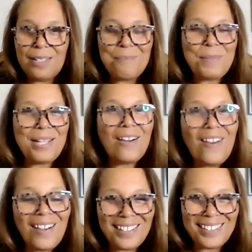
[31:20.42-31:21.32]

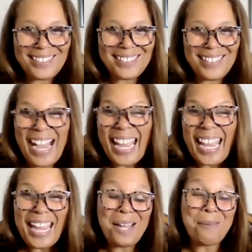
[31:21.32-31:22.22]
Because I
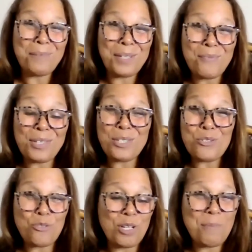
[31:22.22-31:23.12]
am living the
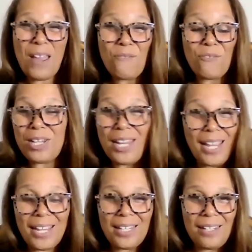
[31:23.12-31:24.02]
dream every
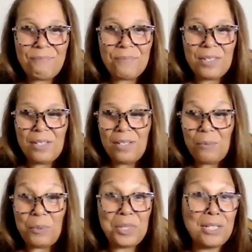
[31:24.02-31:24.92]
day.
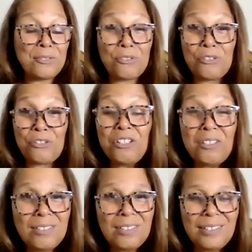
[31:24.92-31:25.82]
When things are
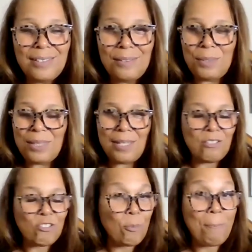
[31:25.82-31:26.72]
good, when
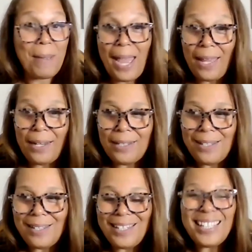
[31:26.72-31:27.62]
things are bad,
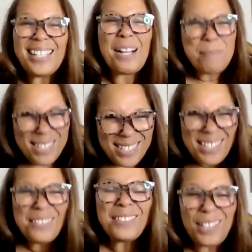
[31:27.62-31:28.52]
I'm
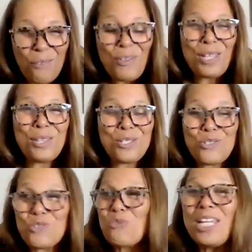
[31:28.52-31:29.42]
still living the
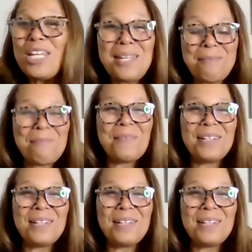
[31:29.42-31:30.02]
dream